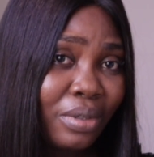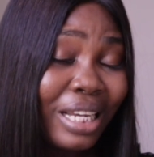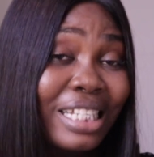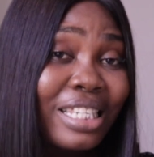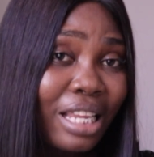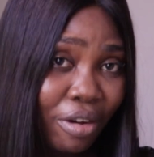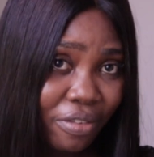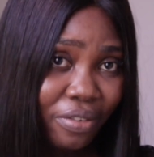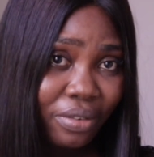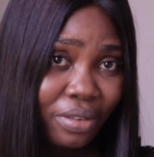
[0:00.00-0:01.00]
itself.
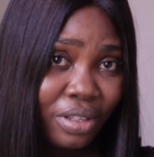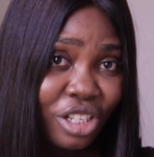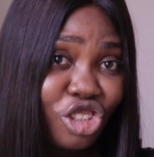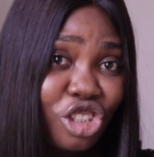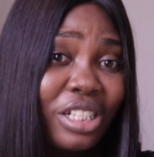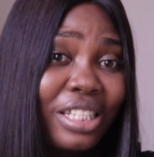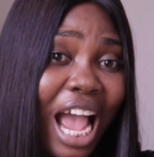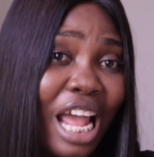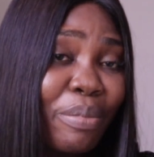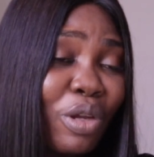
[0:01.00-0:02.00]
She
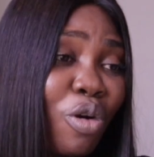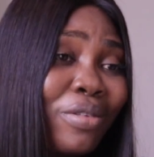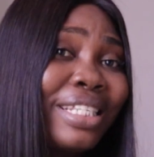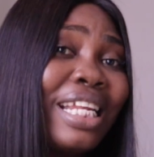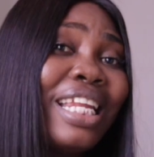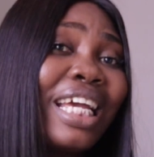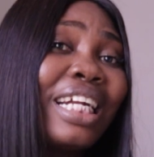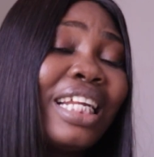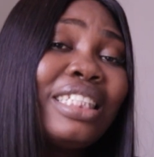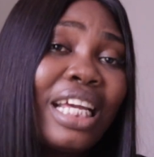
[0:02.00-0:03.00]
died because they
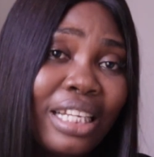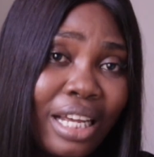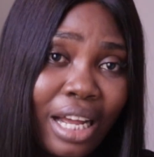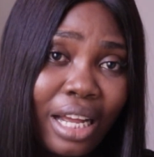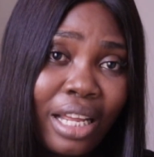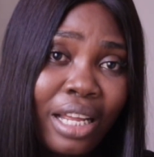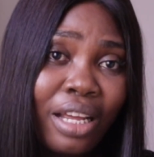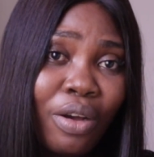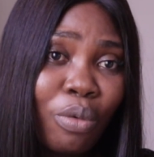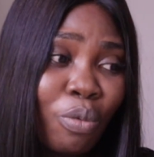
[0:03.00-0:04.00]
neglected her
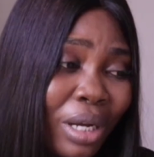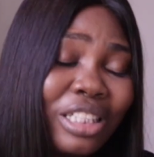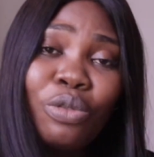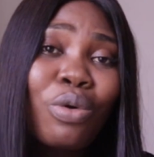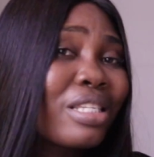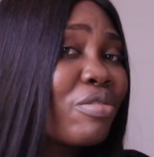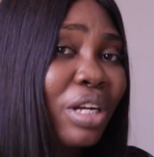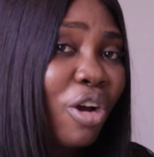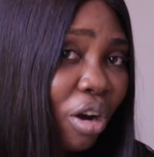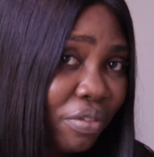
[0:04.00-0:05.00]
when she was in
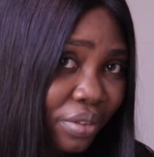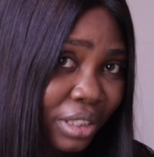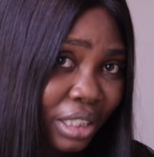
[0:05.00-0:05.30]
recovery.